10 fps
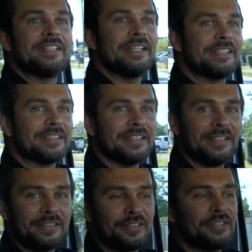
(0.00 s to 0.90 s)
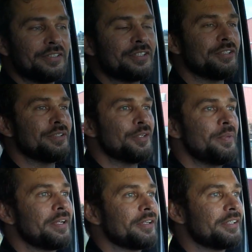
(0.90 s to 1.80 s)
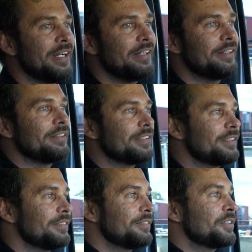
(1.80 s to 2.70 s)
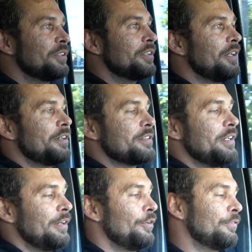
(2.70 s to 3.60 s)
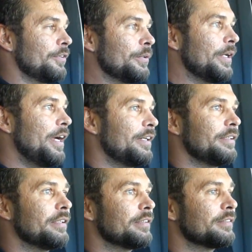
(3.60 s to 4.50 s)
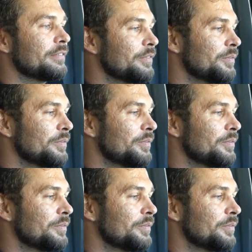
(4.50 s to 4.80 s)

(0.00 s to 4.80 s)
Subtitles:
changes it to suit the bigger tires, so the car's not overreacting.